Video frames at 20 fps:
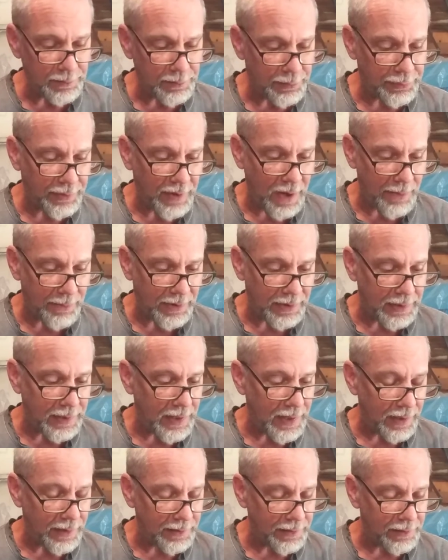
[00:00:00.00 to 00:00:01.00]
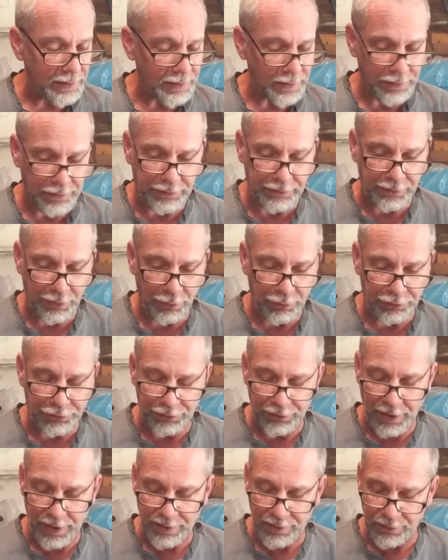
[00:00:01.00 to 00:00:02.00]
propaganda
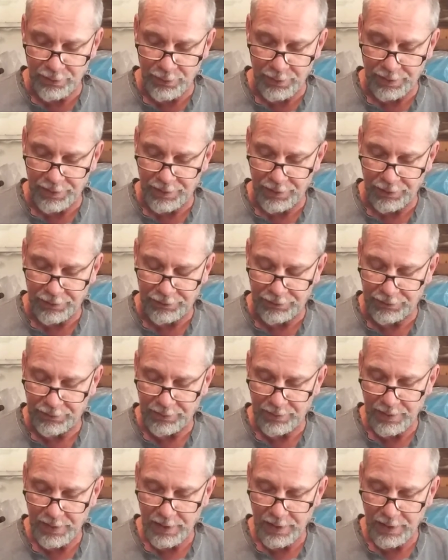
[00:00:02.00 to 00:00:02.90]
associated with this.